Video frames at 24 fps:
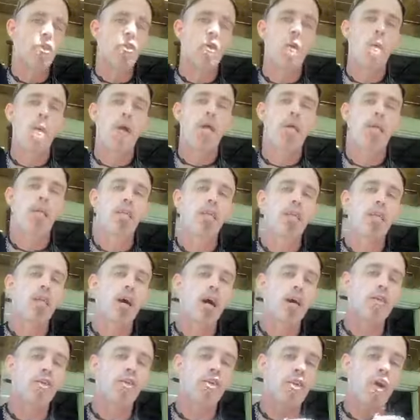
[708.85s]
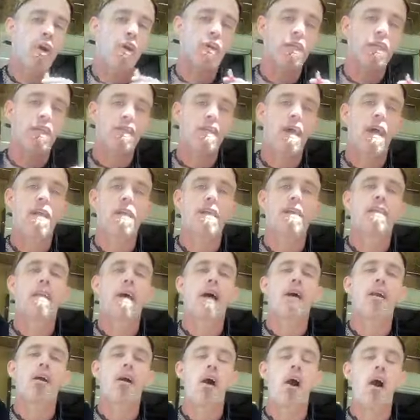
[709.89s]
So when the nuns started selling
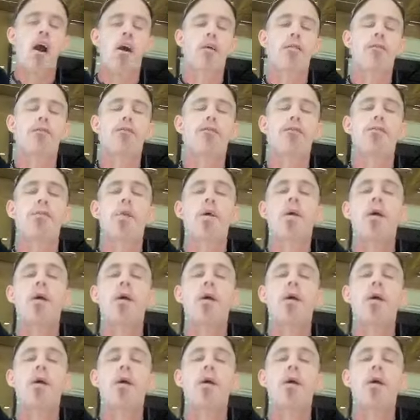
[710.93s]
that off,